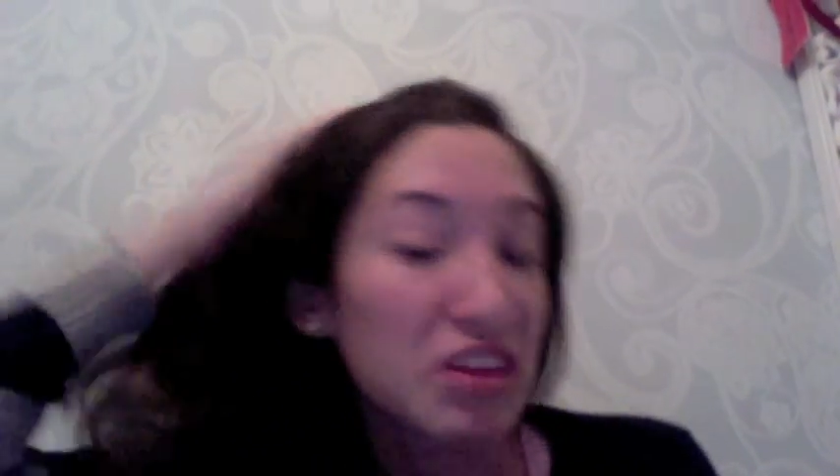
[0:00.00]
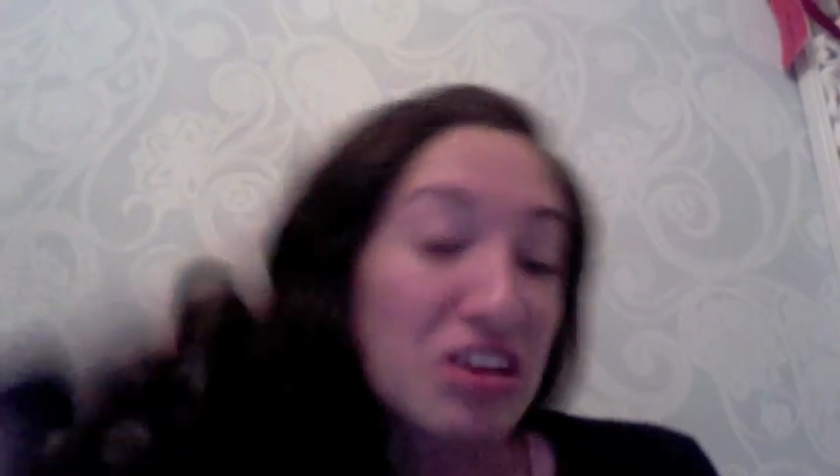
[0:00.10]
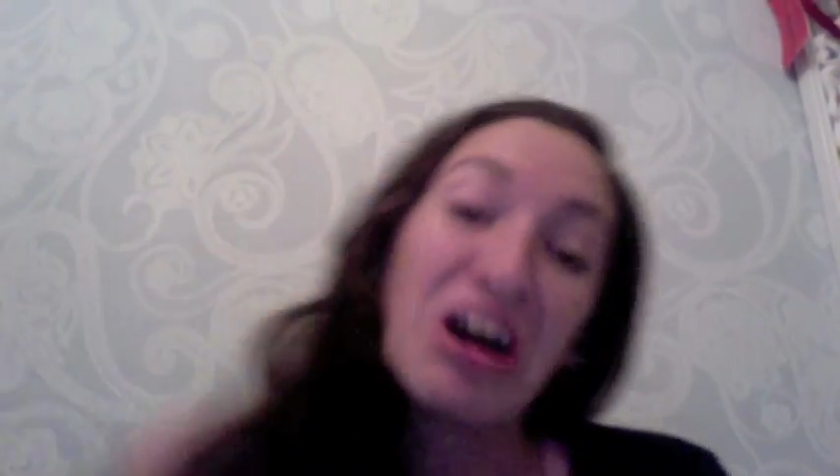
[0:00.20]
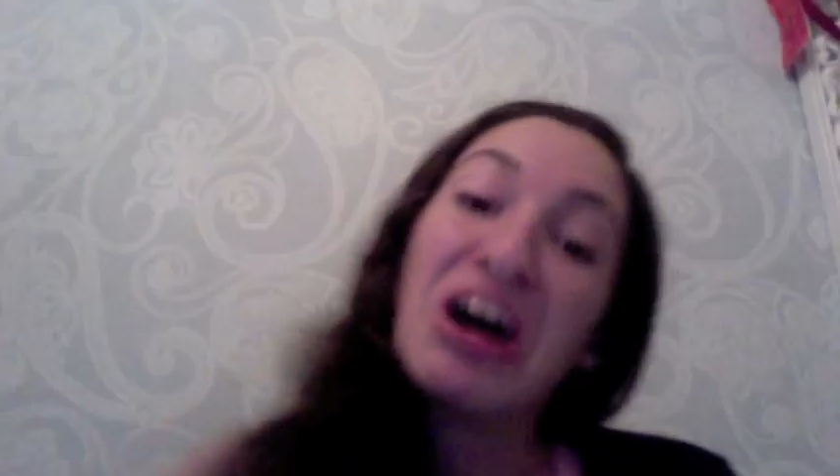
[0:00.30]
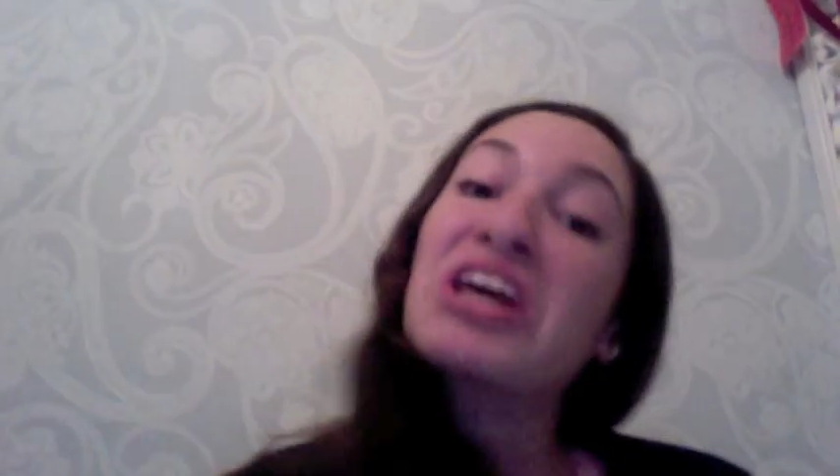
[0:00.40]

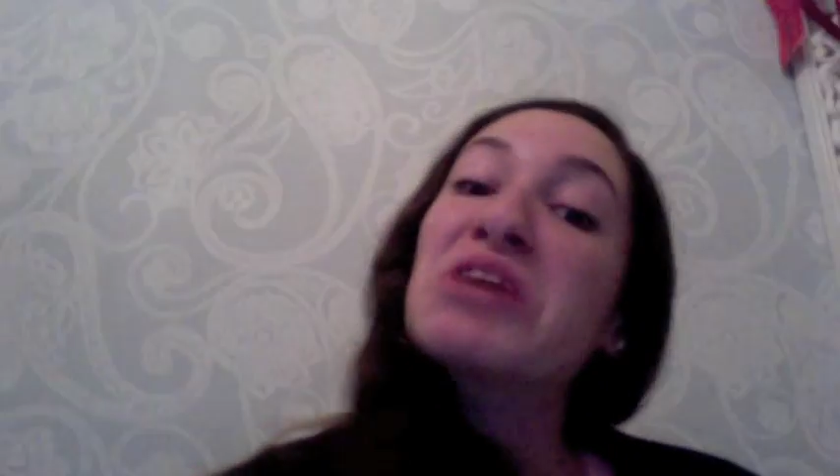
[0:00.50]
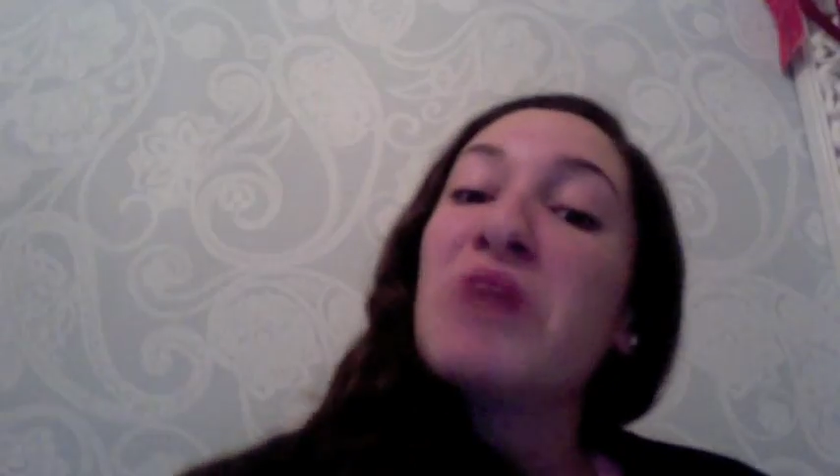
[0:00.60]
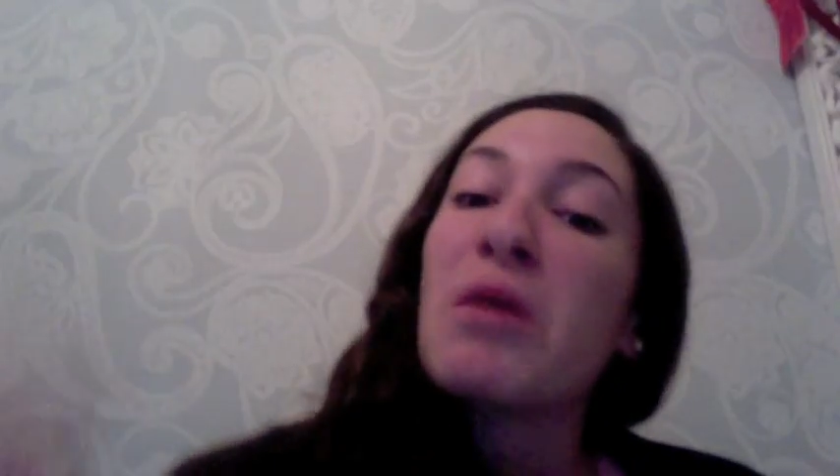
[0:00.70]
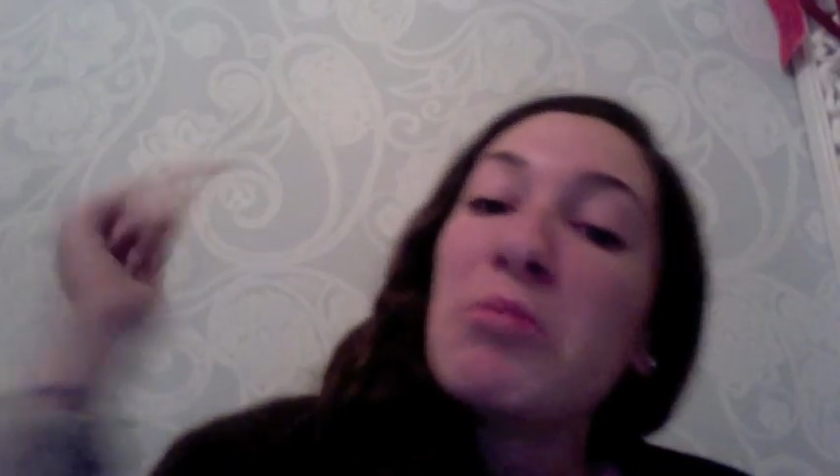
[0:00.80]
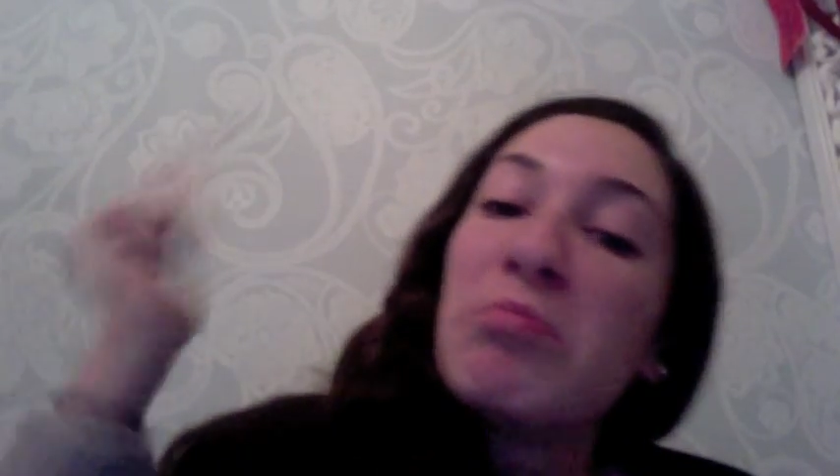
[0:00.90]
Uh, keep
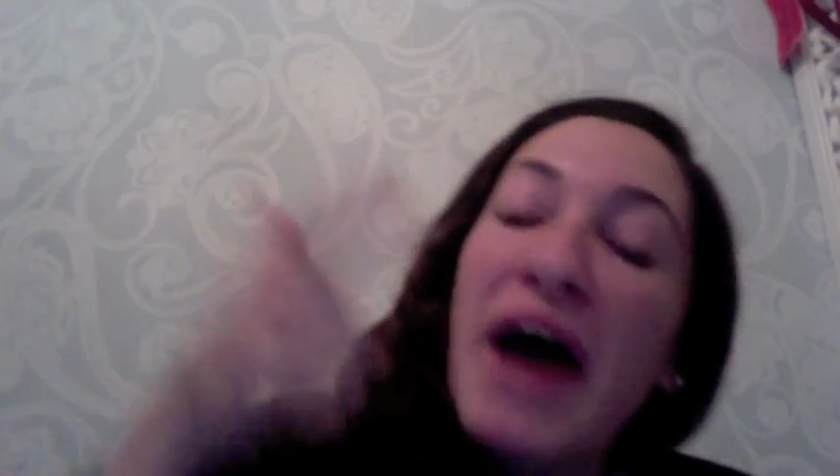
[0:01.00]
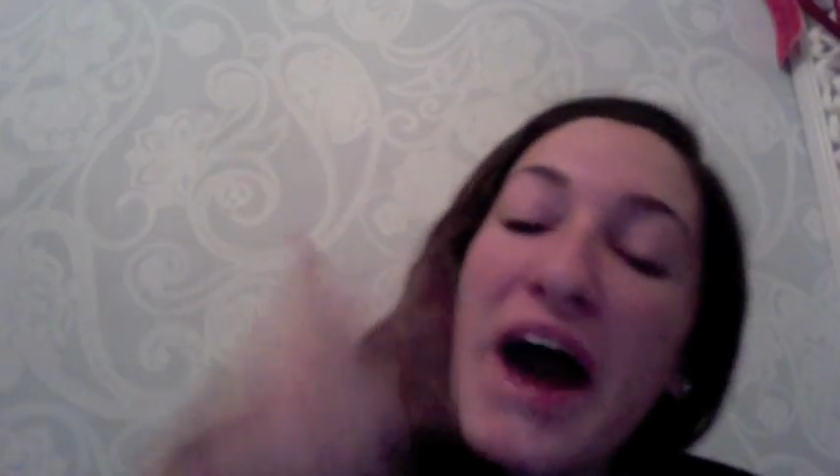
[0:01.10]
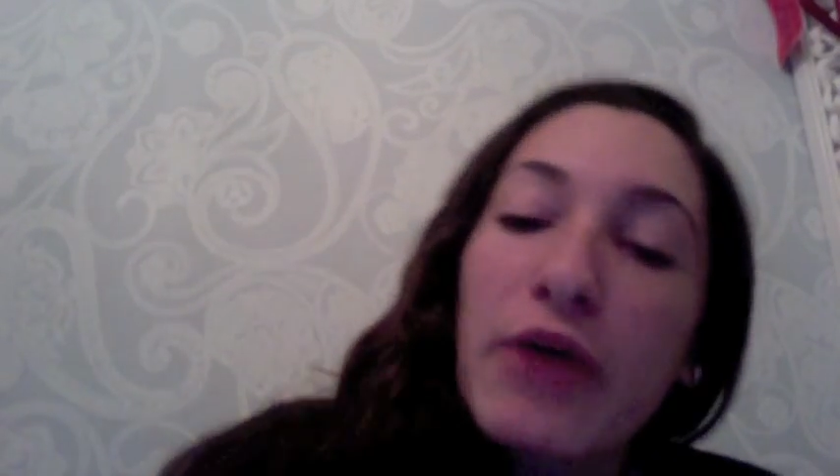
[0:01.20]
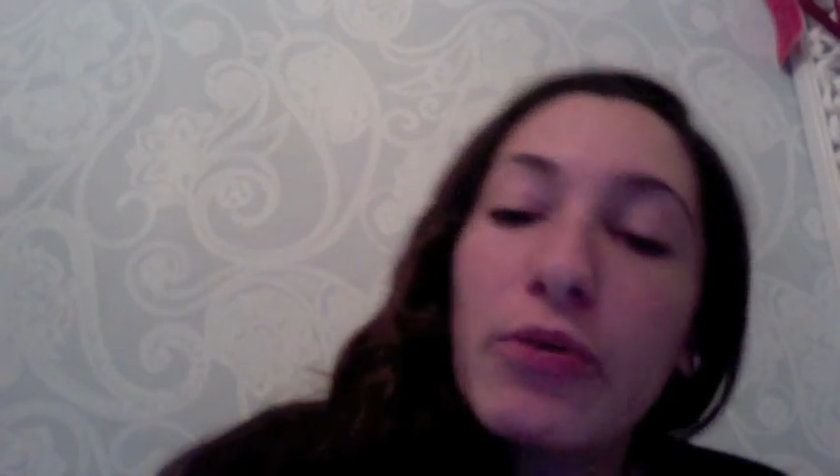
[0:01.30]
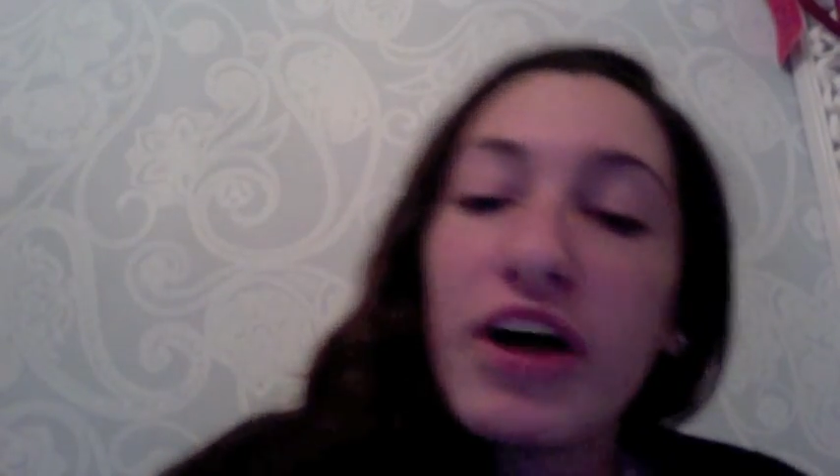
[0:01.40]
coming
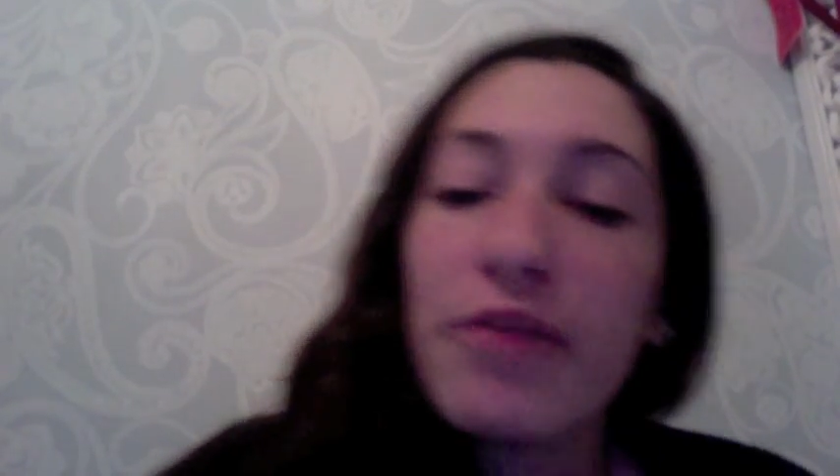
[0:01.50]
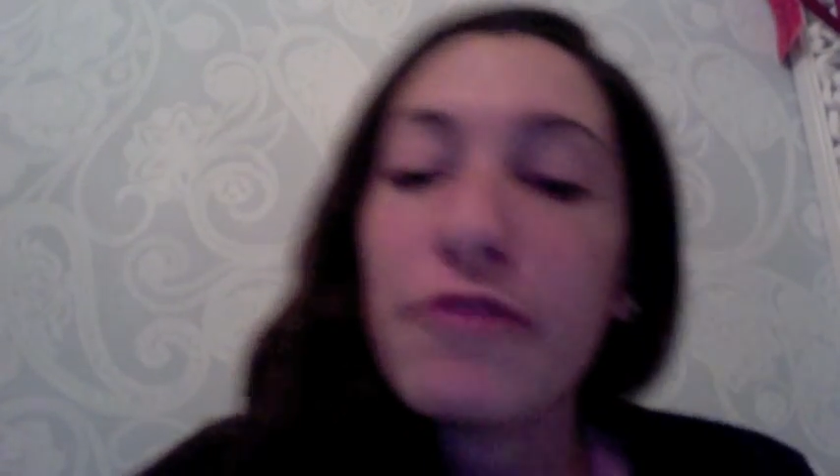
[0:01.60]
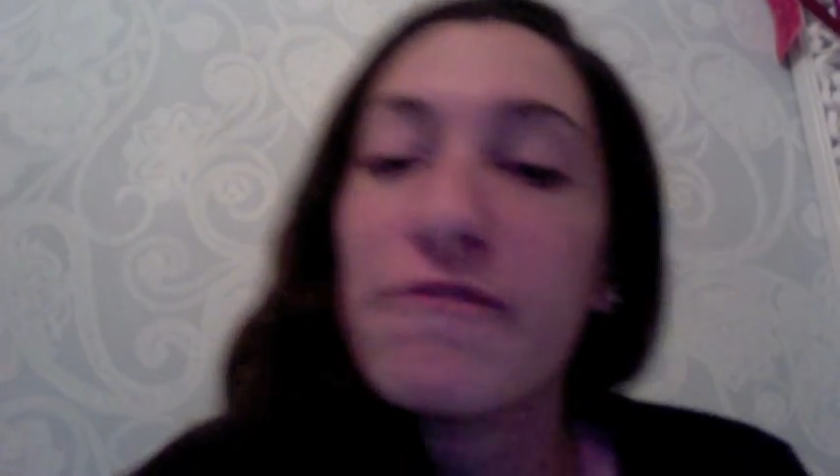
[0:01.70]
back. We'll have more